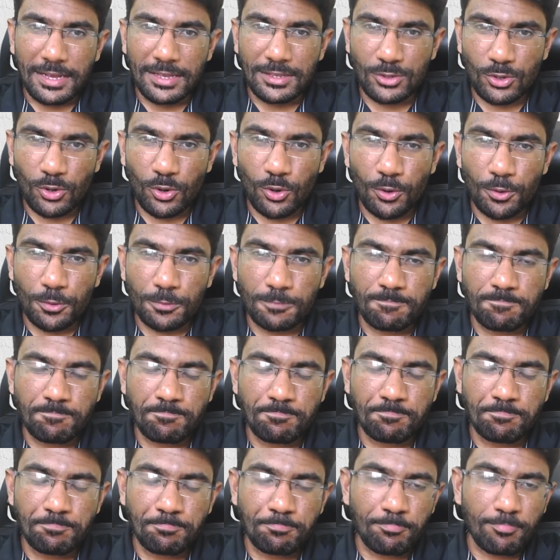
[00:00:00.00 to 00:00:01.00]
So
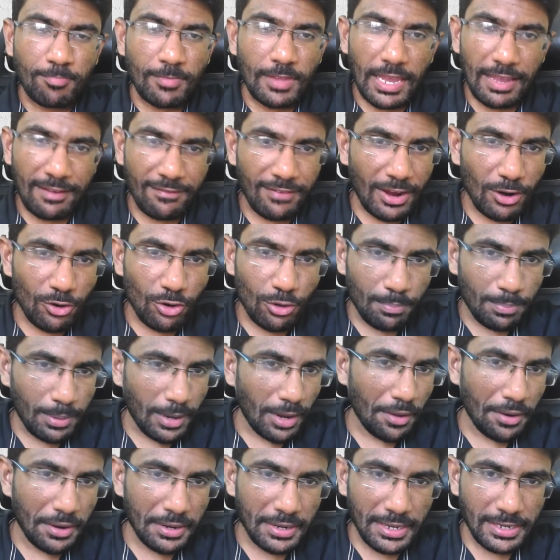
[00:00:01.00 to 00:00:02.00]
if you have to
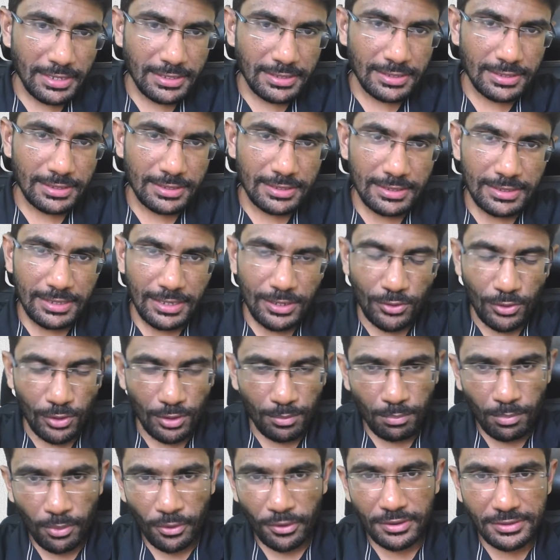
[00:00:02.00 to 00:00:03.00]
prioritize,
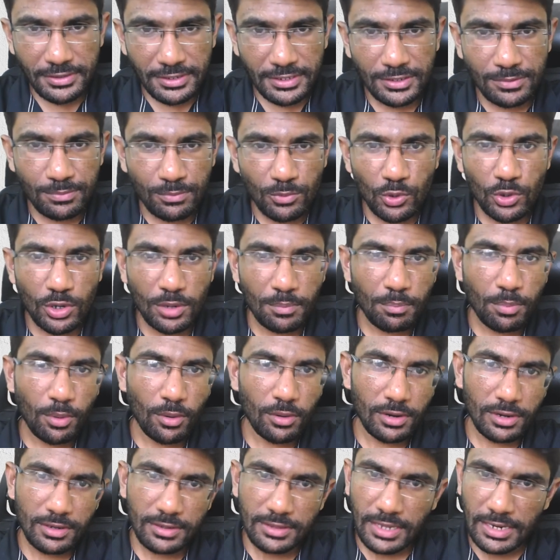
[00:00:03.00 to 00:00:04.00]
your boss is more
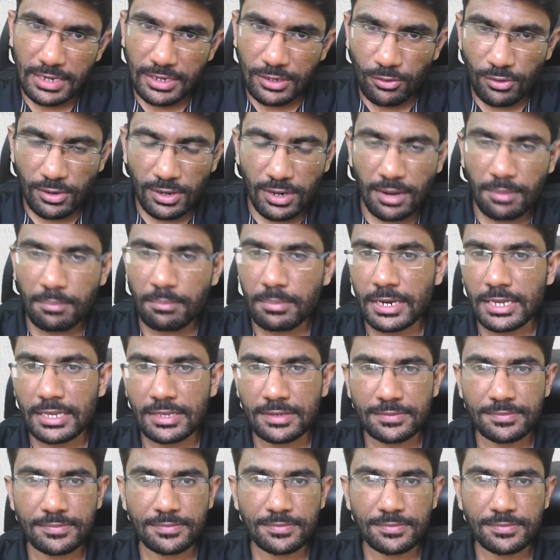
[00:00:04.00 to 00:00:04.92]
important than your company.